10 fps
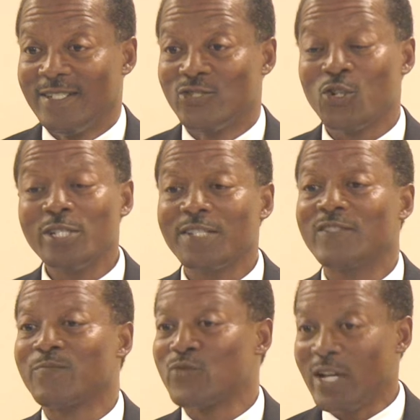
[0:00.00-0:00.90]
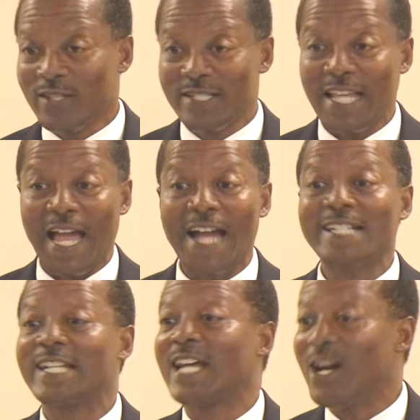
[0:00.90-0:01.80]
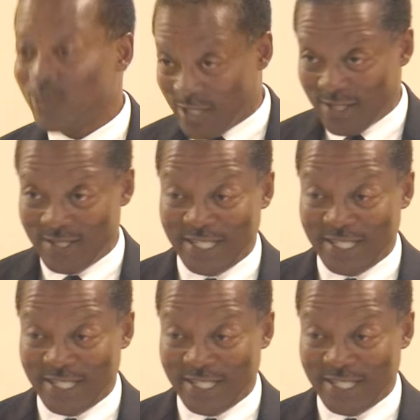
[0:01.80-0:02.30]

Joseph's brothers acted out